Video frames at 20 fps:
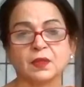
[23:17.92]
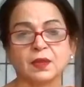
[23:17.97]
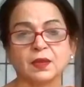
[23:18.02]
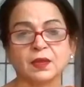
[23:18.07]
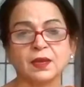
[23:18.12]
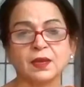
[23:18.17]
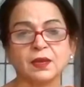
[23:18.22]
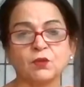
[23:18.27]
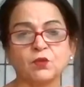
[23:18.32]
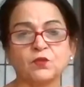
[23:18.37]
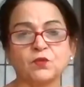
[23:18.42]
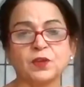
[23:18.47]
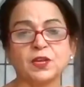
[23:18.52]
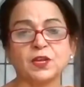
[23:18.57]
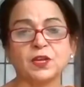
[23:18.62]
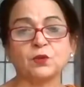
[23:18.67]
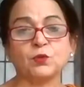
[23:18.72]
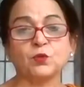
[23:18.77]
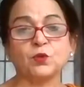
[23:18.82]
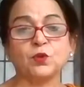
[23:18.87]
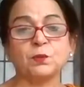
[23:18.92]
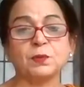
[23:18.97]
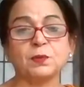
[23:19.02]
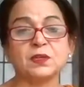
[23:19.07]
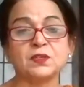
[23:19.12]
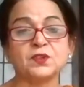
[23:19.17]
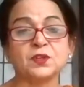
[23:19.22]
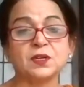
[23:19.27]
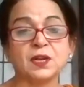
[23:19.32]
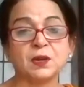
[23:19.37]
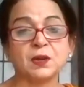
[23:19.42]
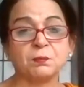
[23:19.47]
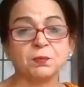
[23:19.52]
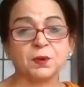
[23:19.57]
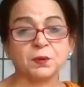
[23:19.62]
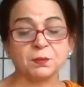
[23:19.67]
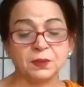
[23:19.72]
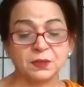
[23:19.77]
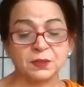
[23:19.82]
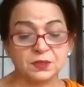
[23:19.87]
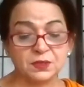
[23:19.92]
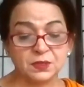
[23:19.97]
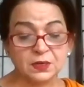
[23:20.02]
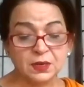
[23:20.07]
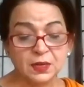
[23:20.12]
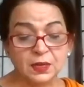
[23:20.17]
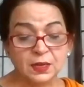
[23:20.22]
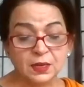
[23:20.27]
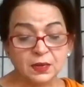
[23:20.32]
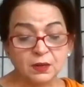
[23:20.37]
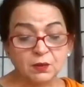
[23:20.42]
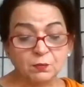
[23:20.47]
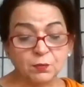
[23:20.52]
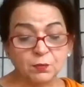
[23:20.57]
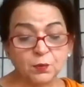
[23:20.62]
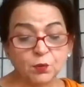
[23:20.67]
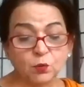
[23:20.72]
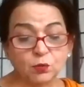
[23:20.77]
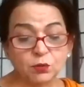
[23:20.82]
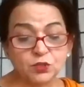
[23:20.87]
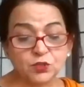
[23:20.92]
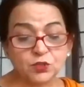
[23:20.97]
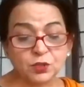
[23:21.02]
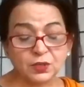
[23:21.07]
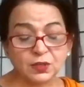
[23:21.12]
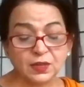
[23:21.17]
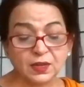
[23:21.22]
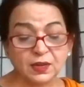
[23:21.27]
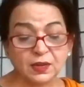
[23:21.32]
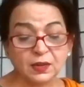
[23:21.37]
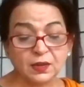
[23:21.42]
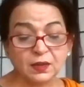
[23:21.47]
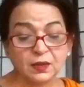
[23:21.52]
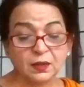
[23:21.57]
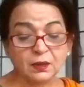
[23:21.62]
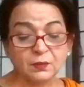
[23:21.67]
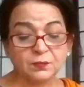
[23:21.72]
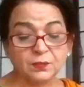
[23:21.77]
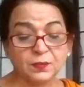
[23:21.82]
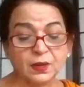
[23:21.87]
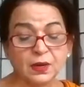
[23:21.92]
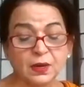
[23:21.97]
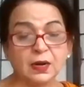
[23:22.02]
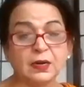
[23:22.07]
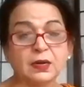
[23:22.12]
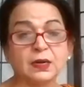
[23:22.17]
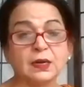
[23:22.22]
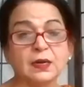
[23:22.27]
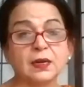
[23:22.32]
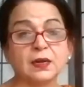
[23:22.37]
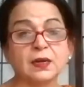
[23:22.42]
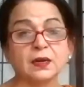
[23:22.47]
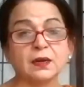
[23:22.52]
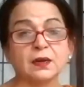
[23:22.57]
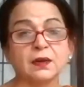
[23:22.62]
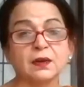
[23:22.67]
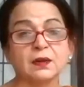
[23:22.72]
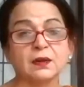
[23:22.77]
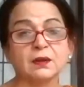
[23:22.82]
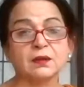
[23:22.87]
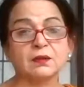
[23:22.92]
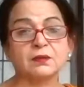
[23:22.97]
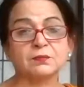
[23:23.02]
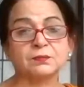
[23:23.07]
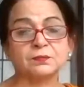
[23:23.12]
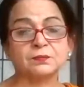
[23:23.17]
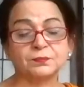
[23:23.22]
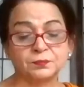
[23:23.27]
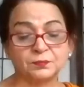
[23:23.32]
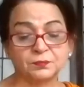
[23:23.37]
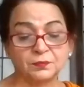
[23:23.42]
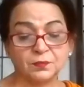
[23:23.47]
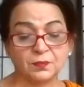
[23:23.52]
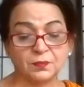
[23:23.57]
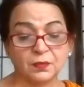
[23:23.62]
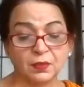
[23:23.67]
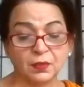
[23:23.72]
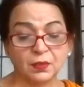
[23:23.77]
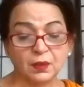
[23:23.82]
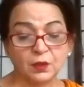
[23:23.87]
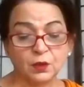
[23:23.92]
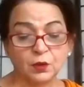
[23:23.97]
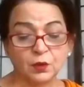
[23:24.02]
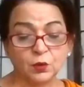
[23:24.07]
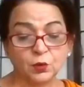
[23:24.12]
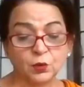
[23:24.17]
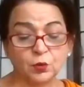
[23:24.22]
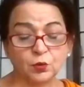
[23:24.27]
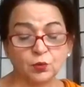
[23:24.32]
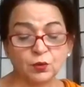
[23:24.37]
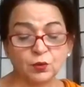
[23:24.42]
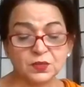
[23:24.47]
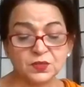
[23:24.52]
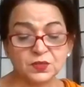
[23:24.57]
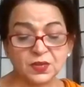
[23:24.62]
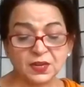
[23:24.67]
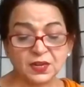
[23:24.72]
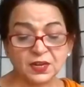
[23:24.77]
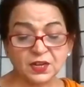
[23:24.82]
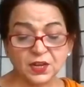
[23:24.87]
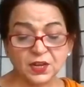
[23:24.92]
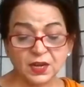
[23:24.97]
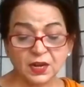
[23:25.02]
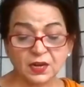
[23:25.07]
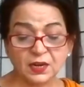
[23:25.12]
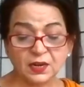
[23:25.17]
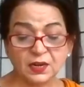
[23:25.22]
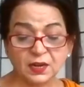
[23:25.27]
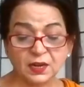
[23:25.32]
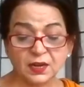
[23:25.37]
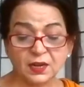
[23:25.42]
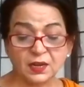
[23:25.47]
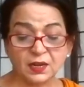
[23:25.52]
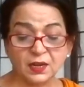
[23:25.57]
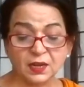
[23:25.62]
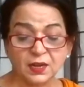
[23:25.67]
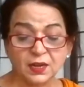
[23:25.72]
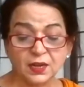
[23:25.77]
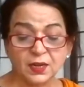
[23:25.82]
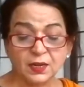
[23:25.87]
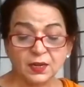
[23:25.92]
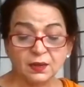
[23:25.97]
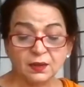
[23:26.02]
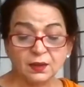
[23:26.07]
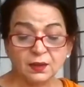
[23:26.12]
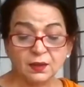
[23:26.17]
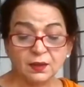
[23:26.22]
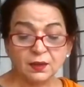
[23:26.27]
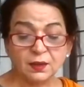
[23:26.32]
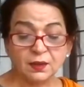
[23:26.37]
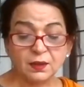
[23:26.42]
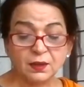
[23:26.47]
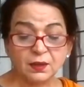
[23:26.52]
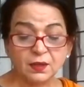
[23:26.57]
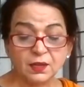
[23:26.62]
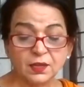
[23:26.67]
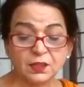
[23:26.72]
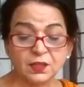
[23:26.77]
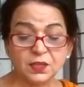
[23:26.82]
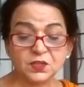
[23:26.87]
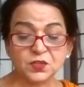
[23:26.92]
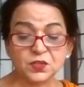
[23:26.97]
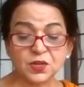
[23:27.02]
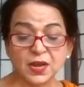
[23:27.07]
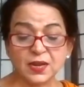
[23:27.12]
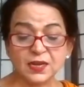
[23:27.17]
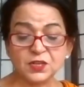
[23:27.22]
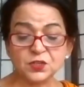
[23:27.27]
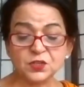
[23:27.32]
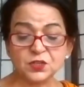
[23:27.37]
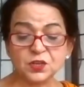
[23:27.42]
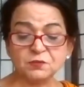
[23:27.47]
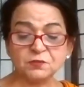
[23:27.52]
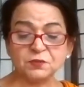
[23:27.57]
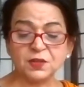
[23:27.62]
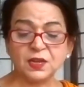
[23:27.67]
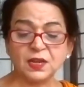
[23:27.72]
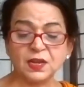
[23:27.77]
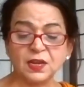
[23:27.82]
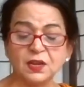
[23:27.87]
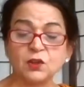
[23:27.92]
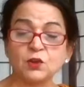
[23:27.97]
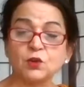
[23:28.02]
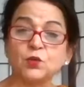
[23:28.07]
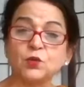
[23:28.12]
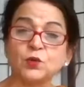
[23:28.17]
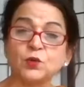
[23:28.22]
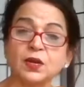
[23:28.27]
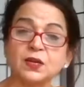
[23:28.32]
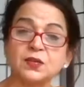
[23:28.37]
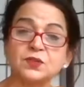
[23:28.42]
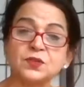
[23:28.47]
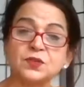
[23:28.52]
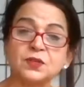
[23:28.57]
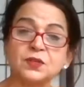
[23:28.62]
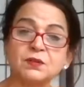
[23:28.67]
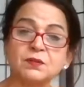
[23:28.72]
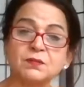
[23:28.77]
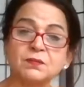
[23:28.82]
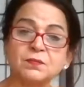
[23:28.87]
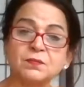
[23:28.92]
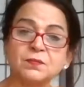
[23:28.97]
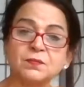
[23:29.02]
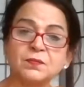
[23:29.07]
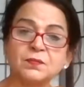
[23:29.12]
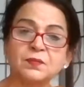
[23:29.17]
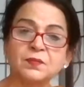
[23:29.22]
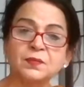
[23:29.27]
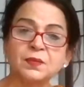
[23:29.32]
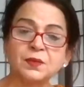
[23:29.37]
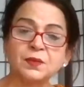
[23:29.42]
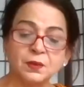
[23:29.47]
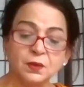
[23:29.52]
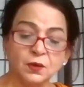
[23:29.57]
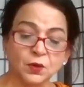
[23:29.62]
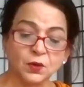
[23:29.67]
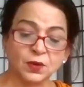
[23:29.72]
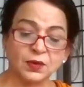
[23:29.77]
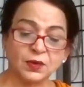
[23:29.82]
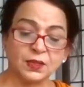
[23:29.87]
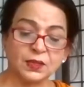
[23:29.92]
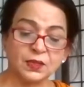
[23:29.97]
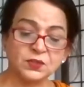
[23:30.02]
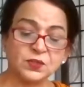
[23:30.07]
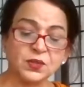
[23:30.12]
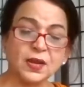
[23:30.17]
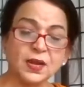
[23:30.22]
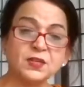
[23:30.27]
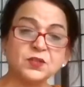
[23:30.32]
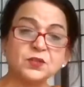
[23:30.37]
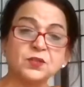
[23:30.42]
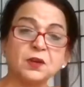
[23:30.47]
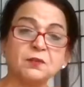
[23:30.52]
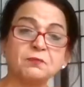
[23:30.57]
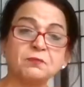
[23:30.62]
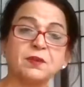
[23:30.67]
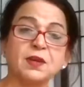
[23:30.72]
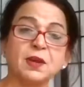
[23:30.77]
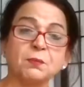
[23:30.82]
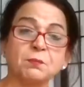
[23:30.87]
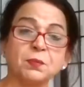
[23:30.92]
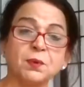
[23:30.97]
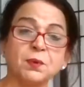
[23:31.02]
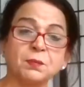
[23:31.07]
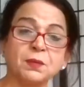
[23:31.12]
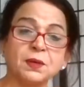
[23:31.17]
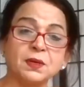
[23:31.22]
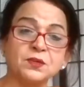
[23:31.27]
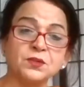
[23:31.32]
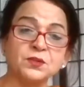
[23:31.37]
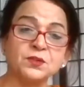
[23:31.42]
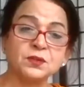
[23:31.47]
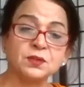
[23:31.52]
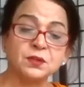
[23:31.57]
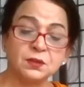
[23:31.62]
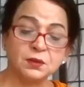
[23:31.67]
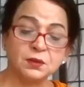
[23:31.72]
okay over here gun means temperaments prochyate are declared gun sankhyane in the science of the gunas or in the science of temperaments